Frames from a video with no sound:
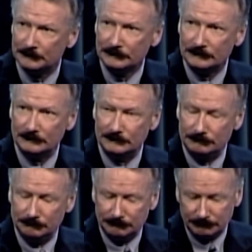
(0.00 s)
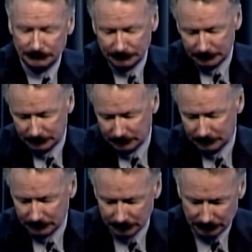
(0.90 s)

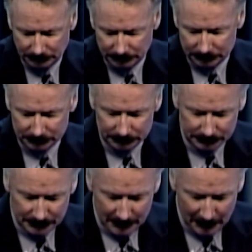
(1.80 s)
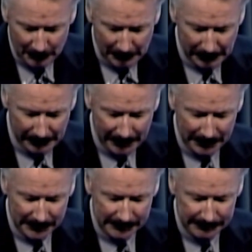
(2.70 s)

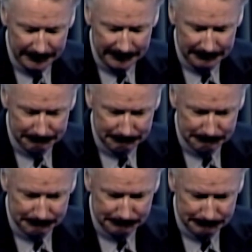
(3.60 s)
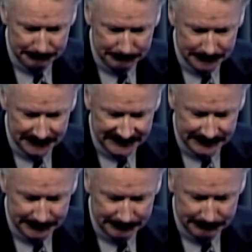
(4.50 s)

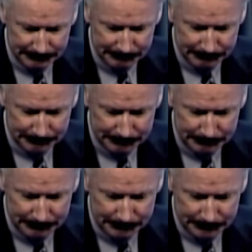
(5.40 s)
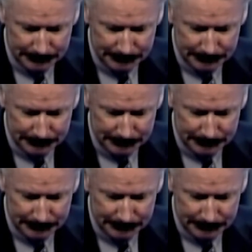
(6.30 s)
(no one is talking)